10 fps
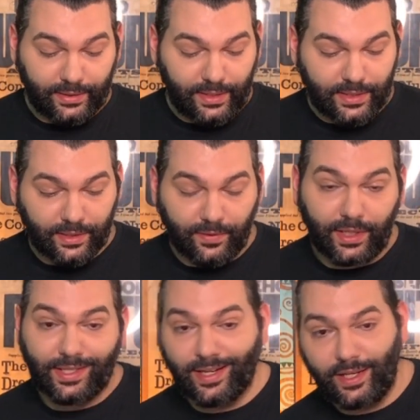these are
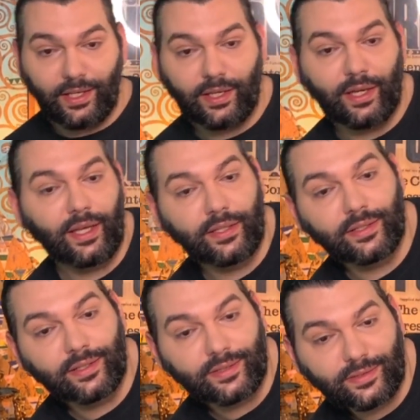very tiny and
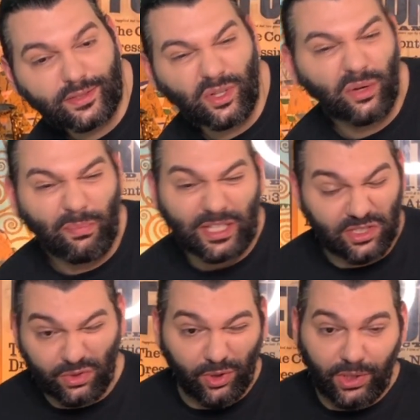there's not much
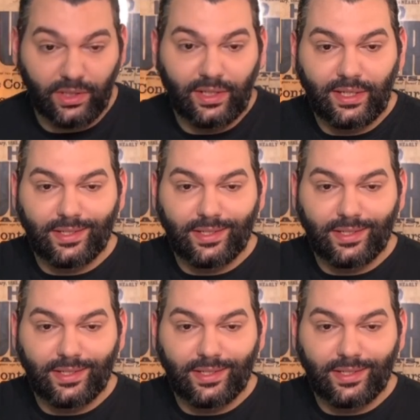soil.